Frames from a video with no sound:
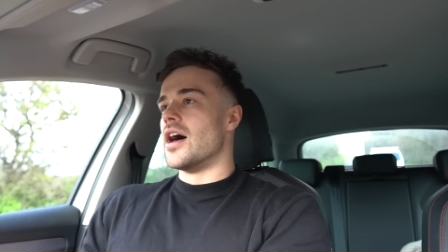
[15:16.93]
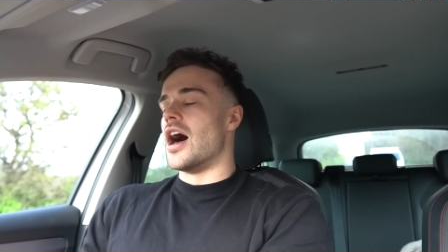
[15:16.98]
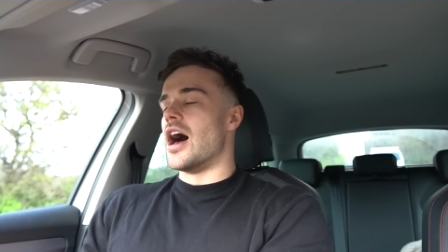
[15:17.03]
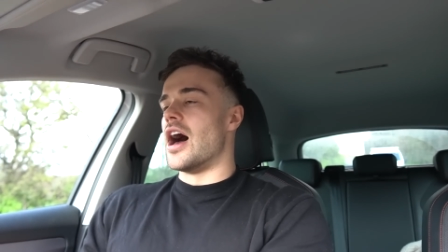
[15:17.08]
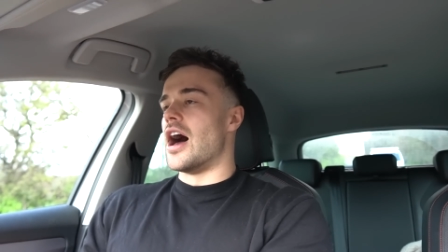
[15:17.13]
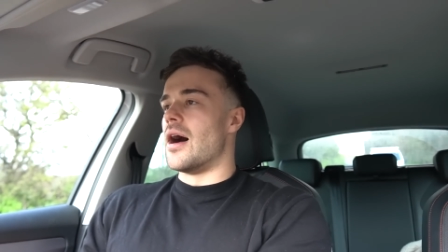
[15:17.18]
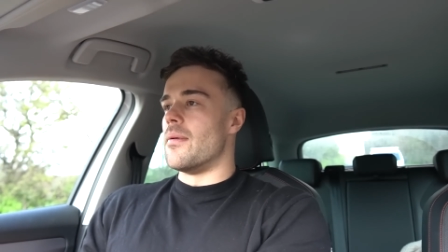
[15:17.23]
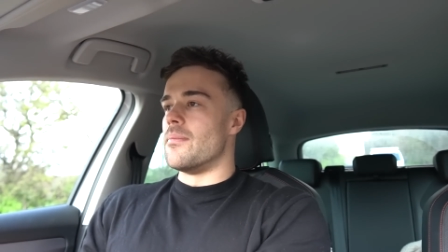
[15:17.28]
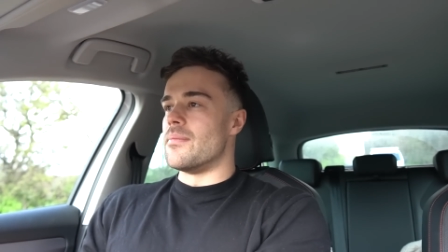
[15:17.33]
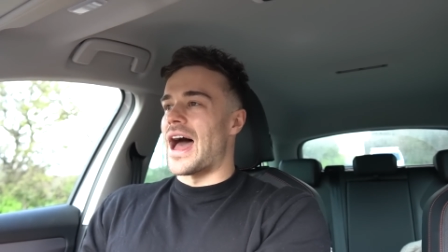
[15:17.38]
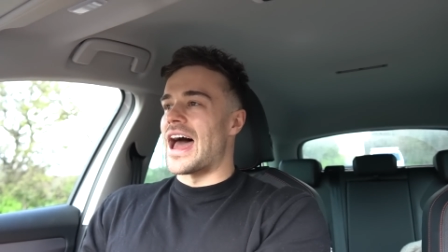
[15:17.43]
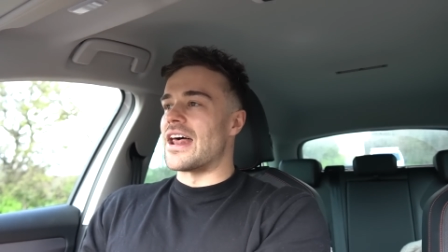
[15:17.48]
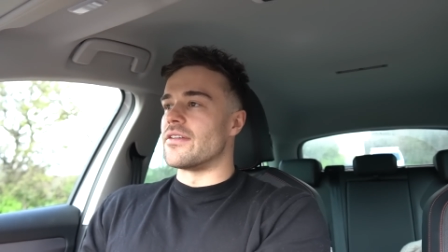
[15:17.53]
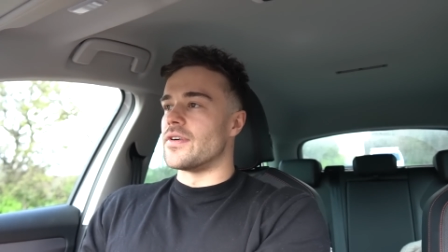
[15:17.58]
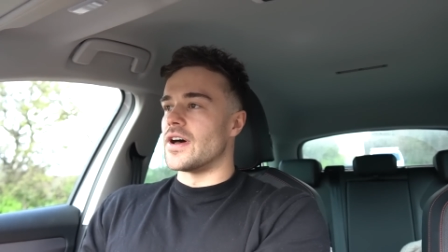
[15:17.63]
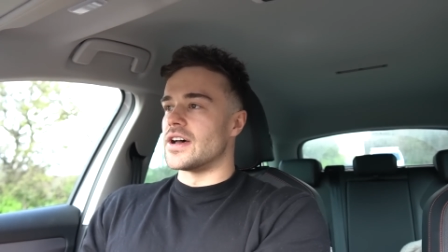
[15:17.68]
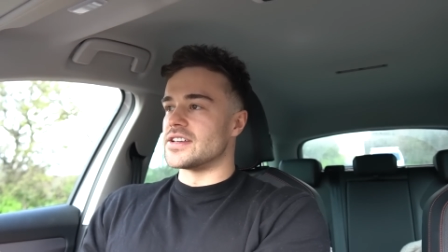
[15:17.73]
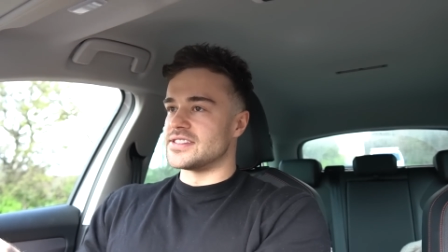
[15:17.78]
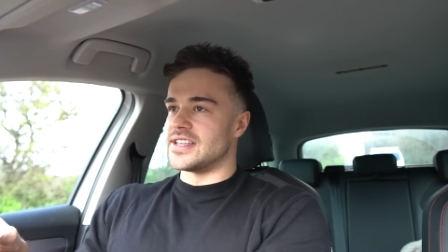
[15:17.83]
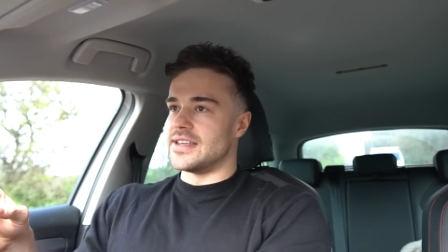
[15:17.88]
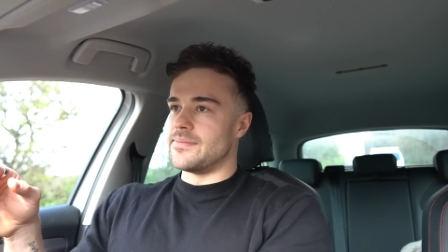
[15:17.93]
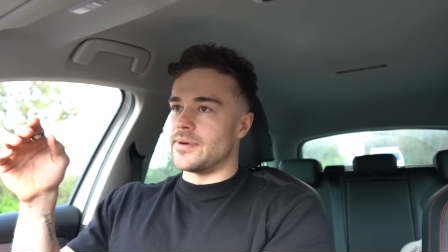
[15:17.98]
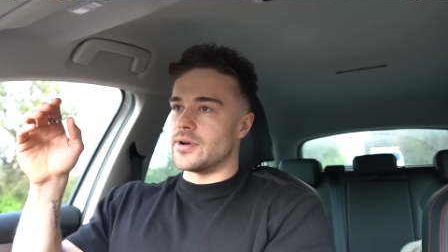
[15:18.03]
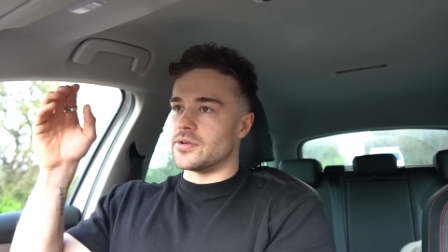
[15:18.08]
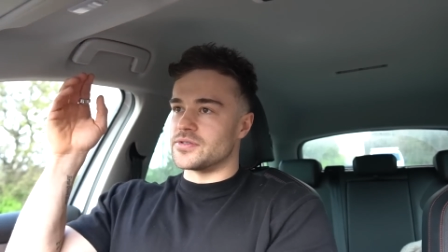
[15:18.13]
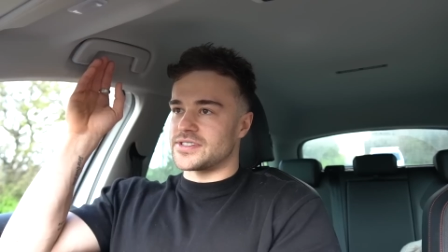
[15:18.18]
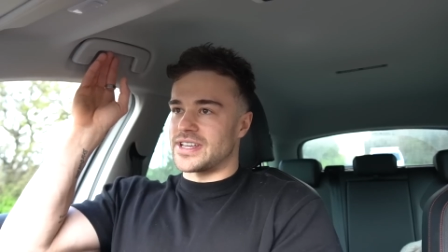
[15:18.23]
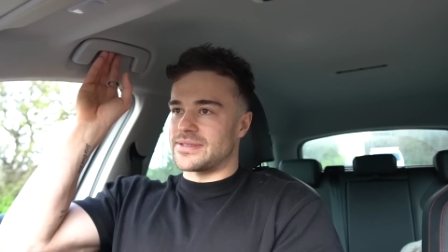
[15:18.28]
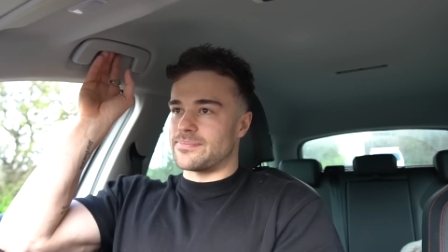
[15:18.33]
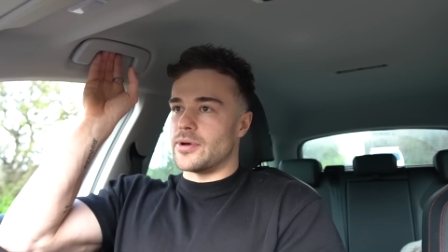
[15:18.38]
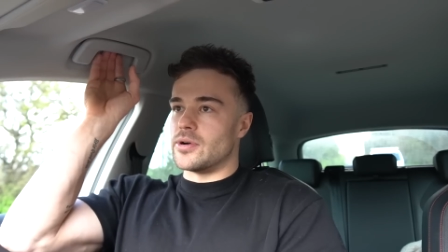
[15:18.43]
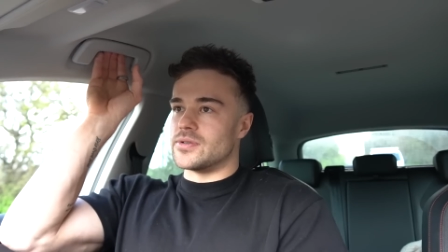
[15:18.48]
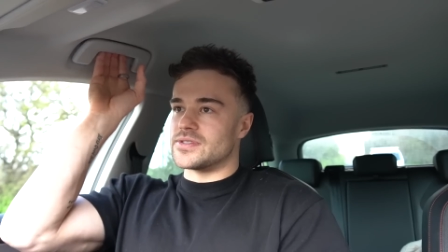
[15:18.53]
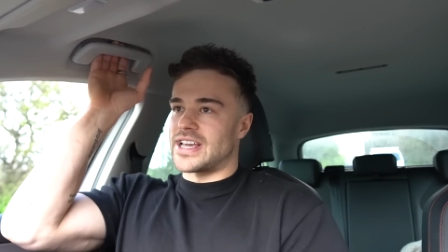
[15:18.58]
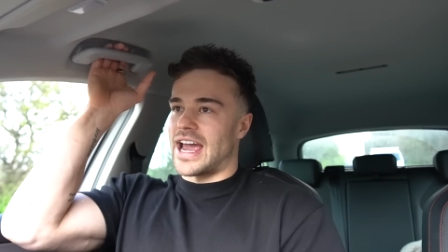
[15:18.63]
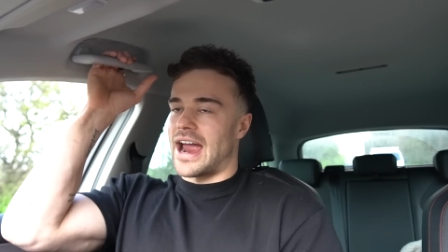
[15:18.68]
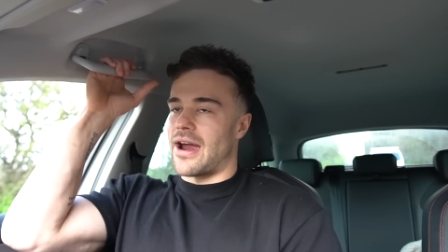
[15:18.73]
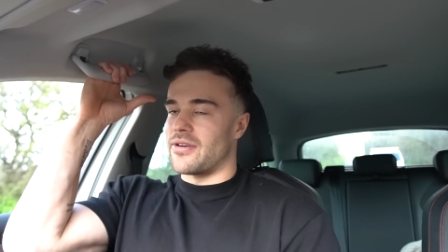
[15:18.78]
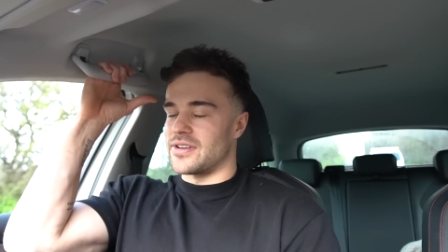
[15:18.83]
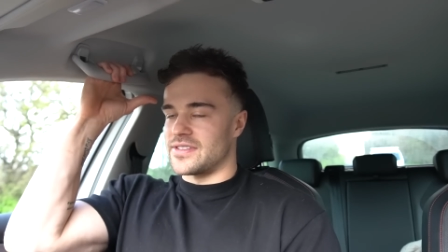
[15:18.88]
um adversity builds builds
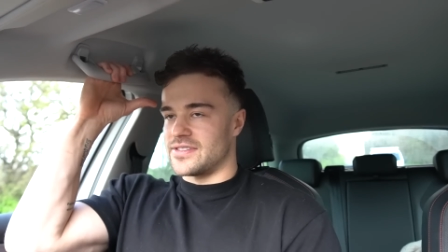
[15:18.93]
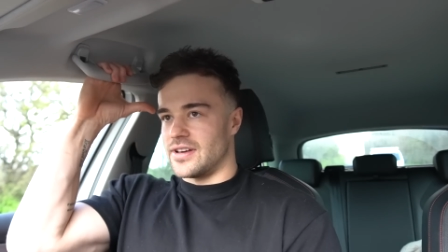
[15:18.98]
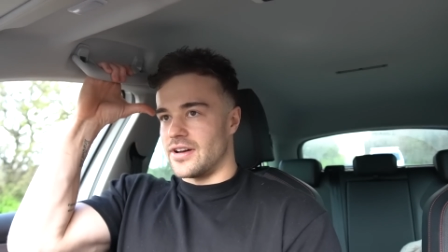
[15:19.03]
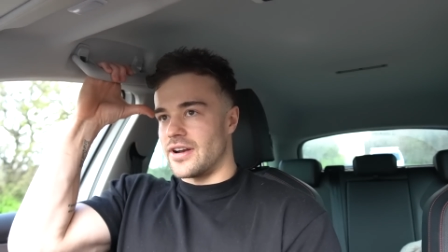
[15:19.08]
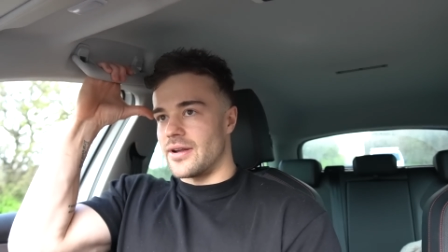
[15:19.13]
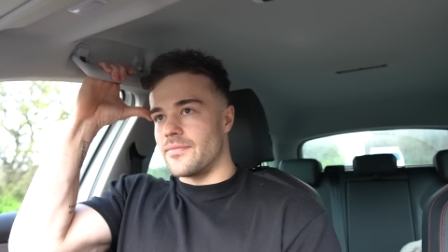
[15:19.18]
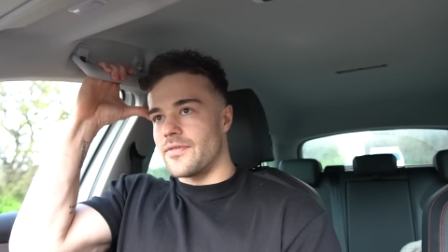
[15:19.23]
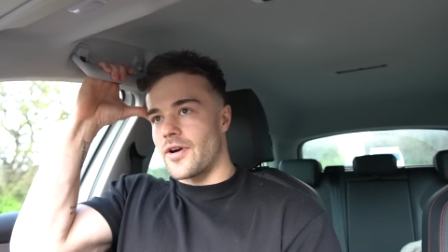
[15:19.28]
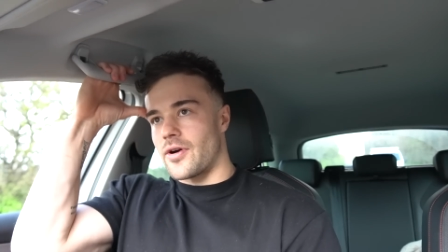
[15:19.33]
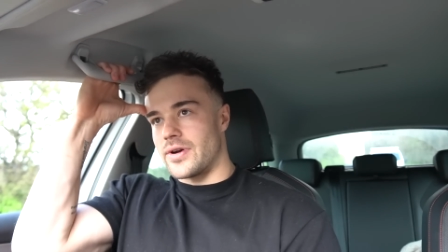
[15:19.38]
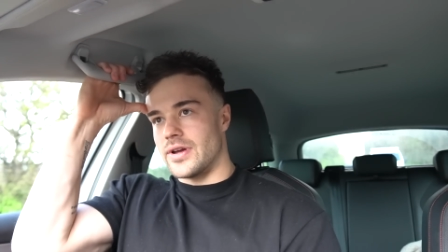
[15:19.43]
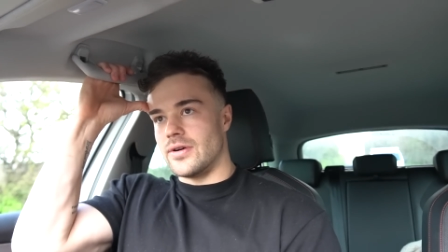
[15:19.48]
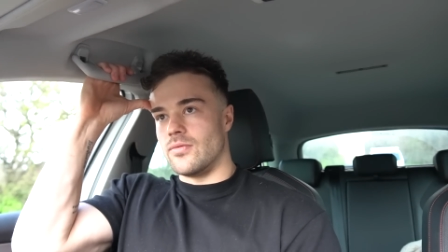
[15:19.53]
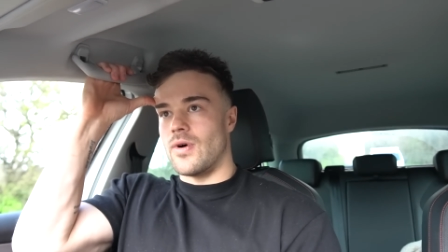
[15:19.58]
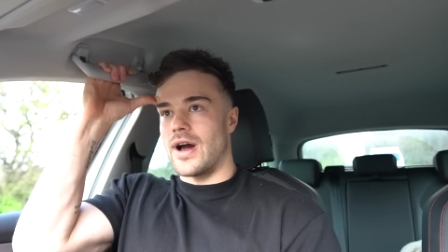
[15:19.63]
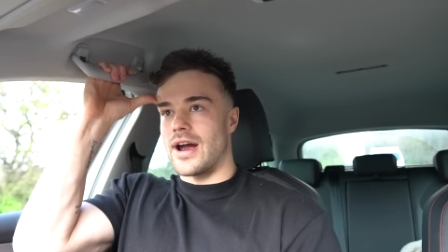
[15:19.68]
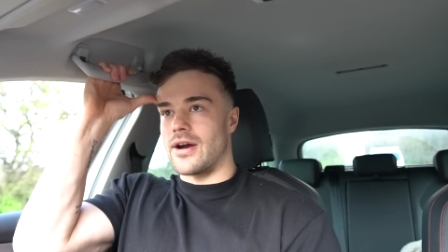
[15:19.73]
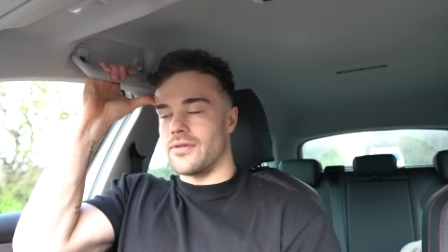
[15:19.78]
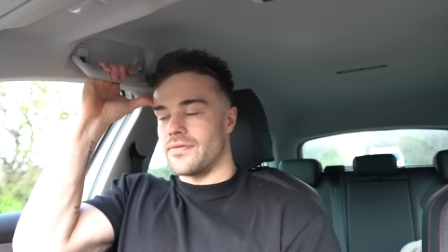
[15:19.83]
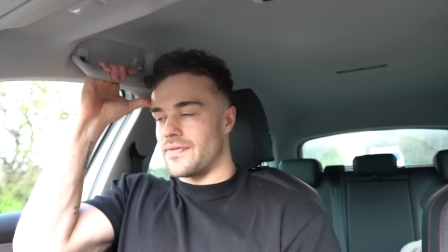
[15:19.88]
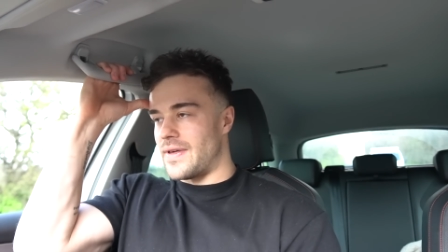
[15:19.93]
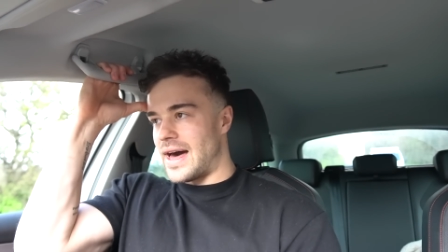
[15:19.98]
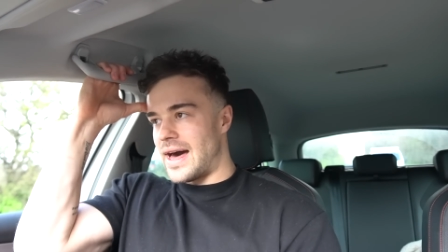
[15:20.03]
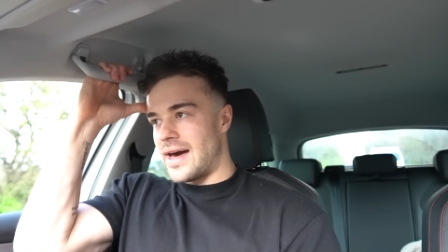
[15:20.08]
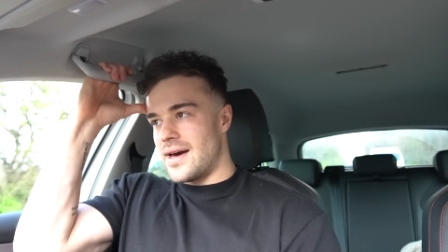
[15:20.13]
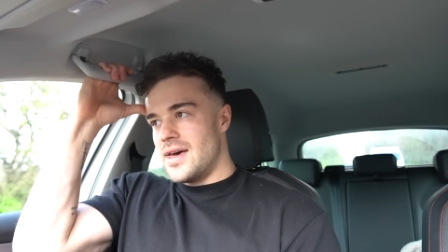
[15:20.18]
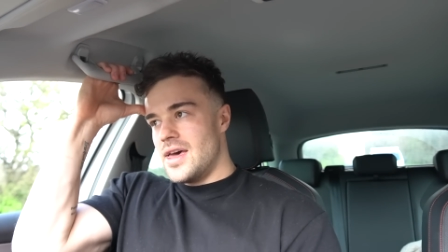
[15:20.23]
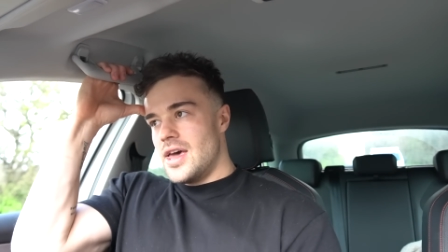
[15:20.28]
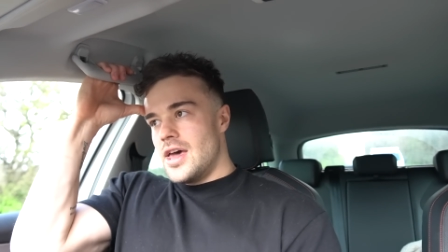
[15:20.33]
character and i'm very aware of that